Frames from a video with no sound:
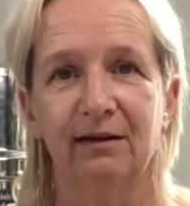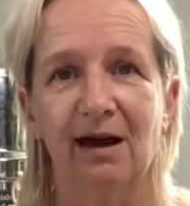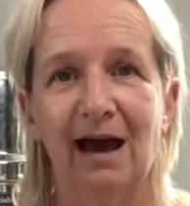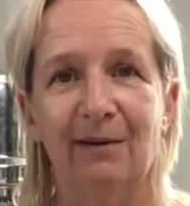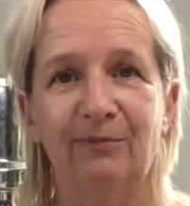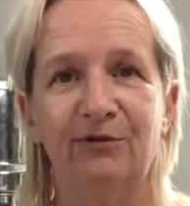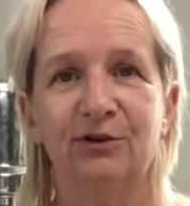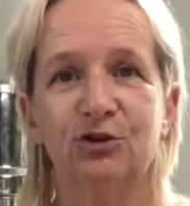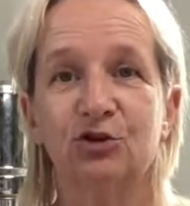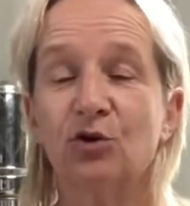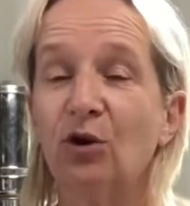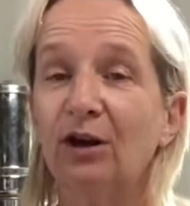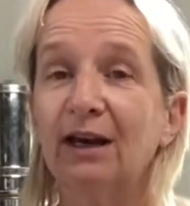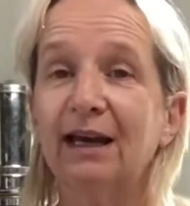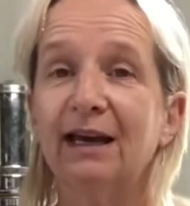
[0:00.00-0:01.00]

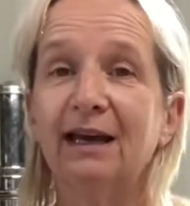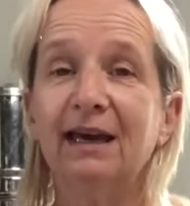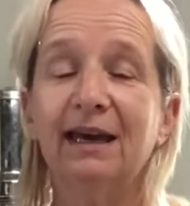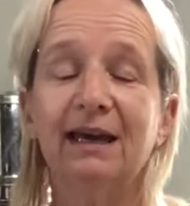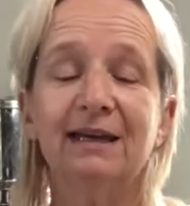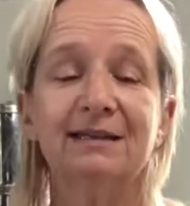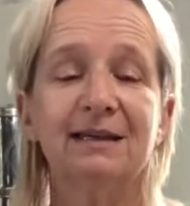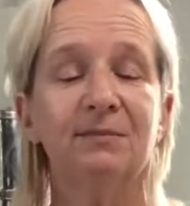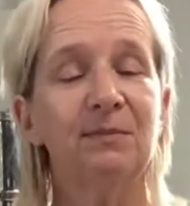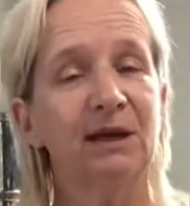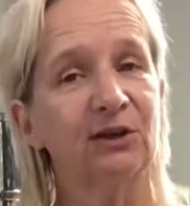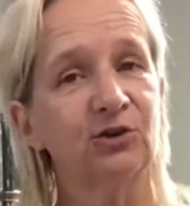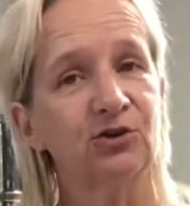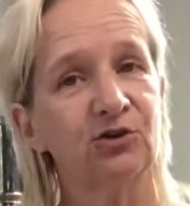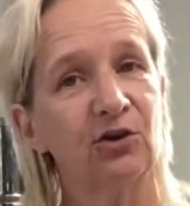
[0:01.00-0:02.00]
Apfelschorle is a
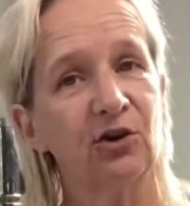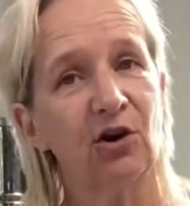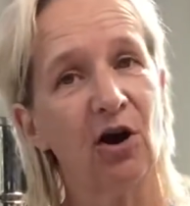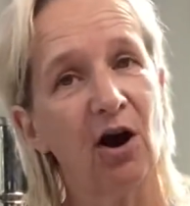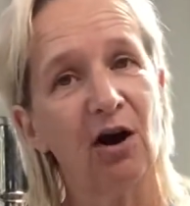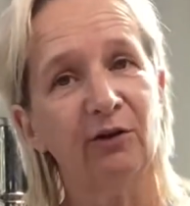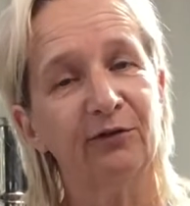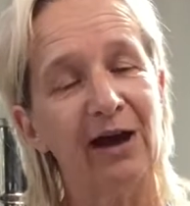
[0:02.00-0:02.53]
mixture of